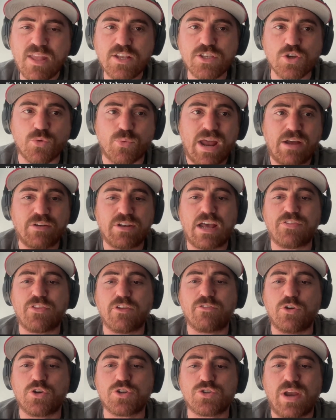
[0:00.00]
To round out the
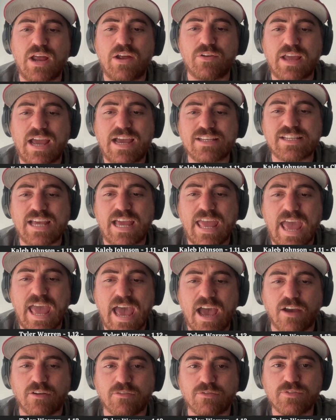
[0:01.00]
first round, guys, I
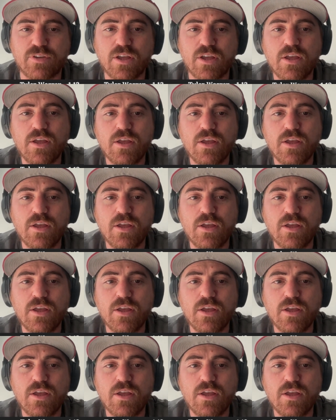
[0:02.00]
have